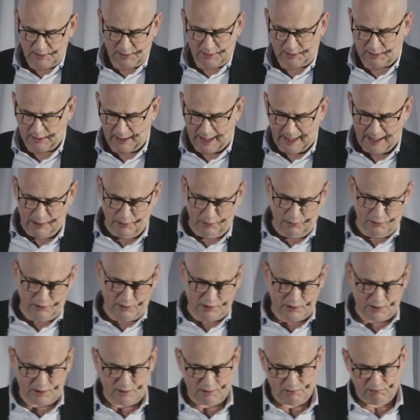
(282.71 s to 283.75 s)
cloud,
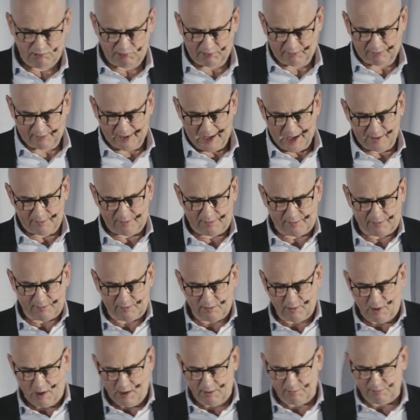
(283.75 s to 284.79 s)
SaaS,
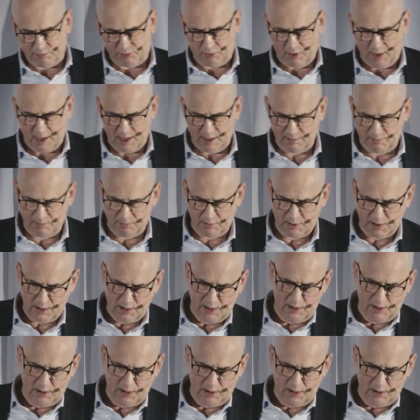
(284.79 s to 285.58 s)
on-prem,